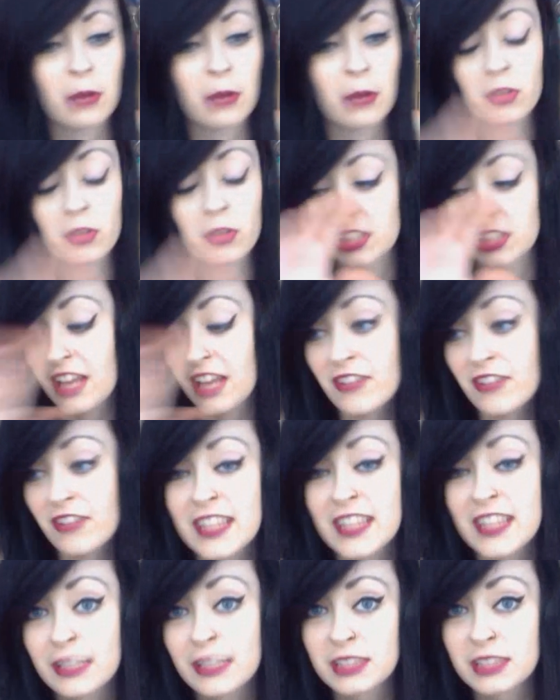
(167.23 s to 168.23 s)
I watched
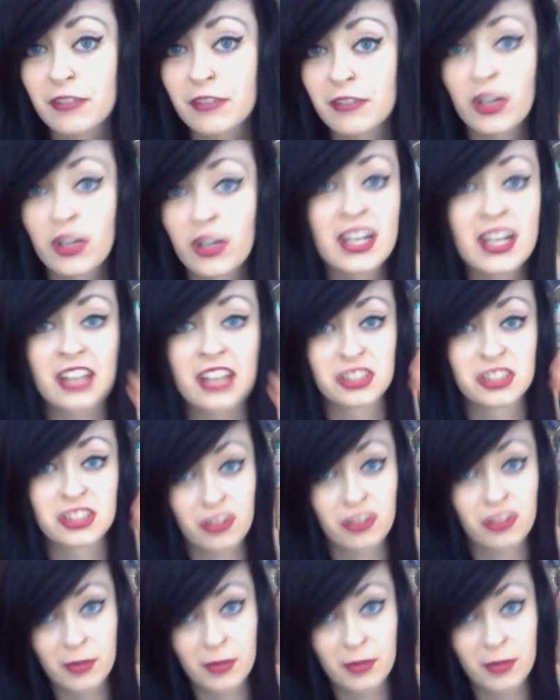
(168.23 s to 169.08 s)
everything he was ever in. I saw